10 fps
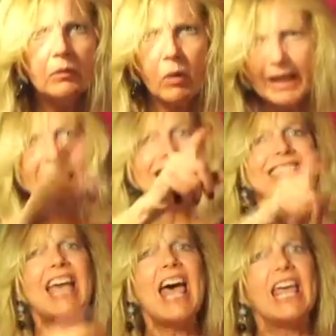What'd I
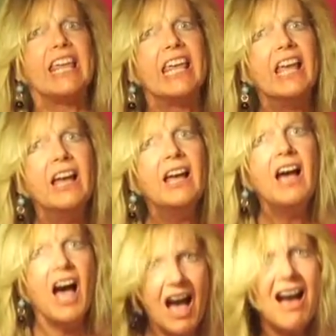say?
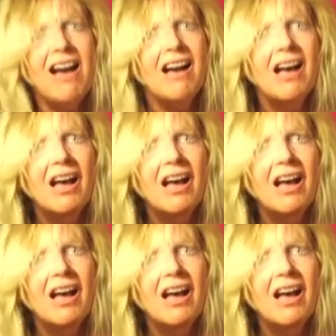Huh?